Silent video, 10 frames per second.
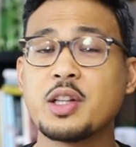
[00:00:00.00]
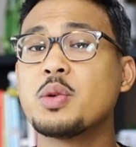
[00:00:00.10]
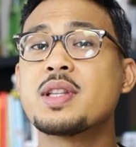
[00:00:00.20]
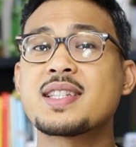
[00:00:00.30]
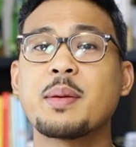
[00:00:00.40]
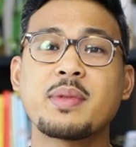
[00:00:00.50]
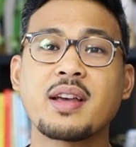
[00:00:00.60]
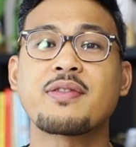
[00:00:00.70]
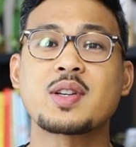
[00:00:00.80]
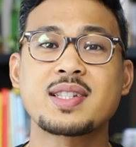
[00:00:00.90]
they do the same
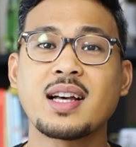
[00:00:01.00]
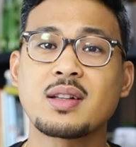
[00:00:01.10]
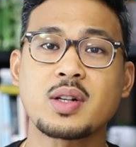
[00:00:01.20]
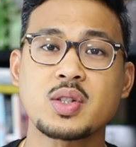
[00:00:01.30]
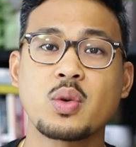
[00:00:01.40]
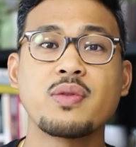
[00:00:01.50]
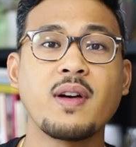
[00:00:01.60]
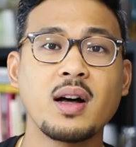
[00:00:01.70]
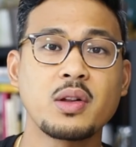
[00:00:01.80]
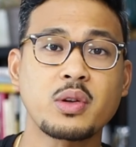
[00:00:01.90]
thing for sellers who
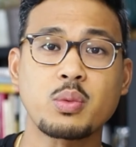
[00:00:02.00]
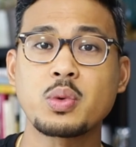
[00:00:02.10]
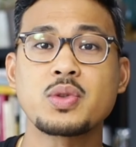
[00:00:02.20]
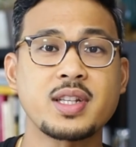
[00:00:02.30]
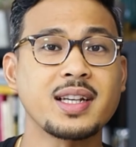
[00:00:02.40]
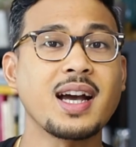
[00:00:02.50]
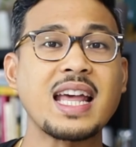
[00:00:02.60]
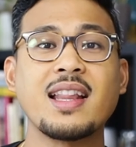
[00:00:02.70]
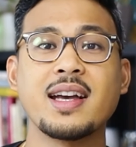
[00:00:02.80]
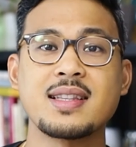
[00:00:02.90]
follow the rules and
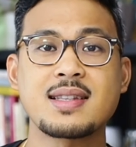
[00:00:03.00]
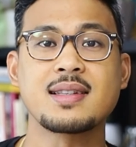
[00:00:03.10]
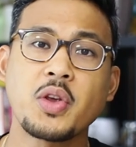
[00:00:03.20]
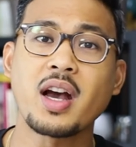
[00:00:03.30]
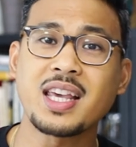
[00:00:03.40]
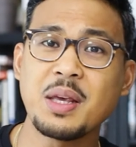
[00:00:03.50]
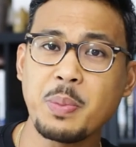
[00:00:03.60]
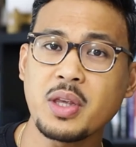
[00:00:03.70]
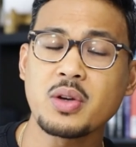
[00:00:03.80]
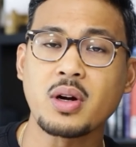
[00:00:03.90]
guidelines. So yeah,
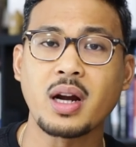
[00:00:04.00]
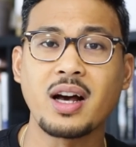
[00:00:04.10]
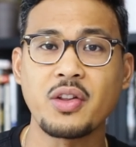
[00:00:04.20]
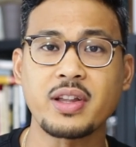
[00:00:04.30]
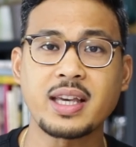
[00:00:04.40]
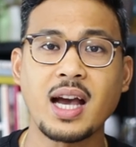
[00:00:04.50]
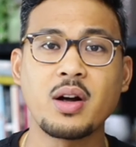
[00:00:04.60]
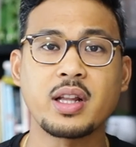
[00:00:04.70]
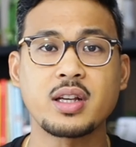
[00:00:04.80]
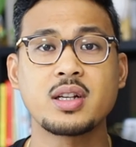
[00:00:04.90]
keeping your health
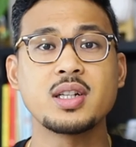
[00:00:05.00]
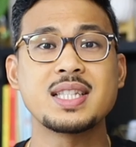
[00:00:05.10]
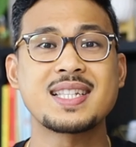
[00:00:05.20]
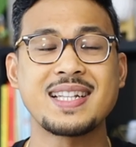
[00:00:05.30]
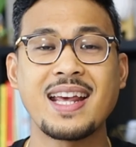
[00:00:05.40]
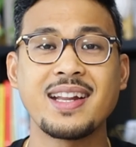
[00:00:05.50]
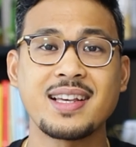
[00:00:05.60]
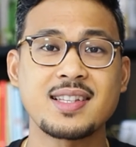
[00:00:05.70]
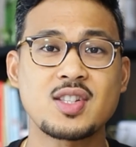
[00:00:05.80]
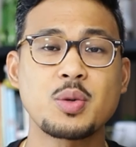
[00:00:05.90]
account in good
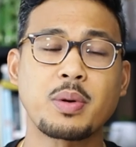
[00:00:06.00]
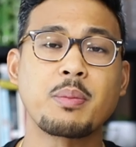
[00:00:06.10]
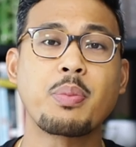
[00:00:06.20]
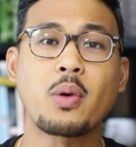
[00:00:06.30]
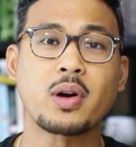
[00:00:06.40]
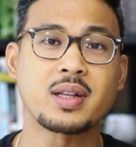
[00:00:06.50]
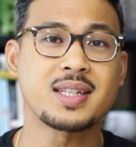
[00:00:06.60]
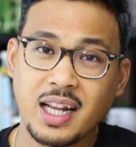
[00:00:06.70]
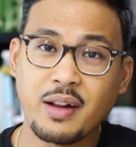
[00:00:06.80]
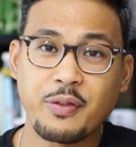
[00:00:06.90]
standing is super important.
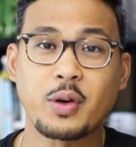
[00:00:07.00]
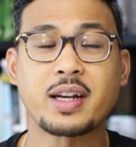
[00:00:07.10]
And if your